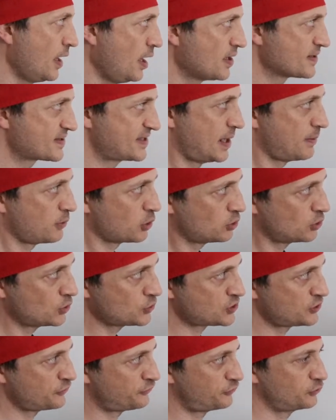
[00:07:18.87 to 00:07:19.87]
Same
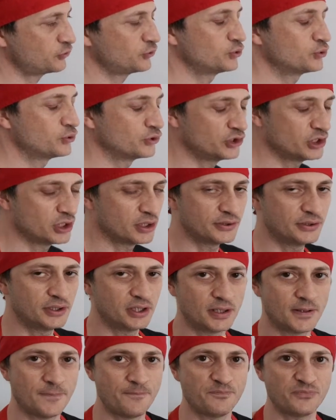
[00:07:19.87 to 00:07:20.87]
goes if you do
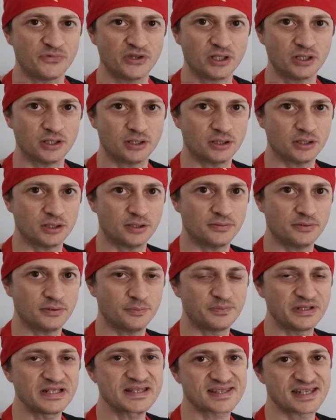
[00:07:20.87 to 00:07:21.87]
the
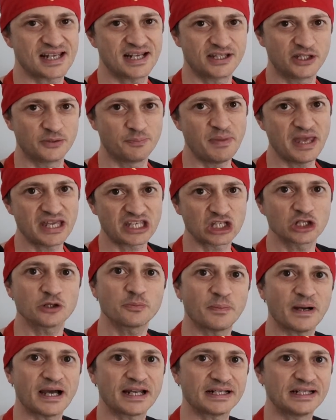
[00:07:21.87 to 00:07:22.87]
pizza in the baking
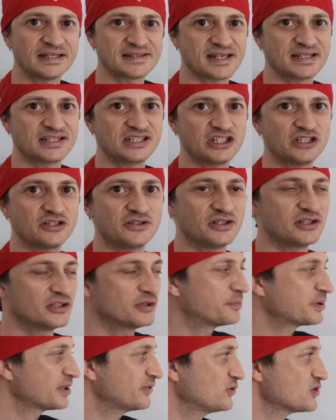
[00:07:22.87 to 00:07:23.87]
pan, as I did it in the
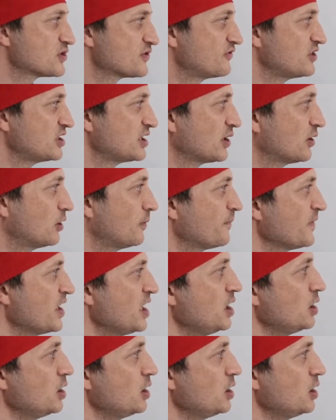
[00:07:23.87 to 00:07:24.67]
previous video.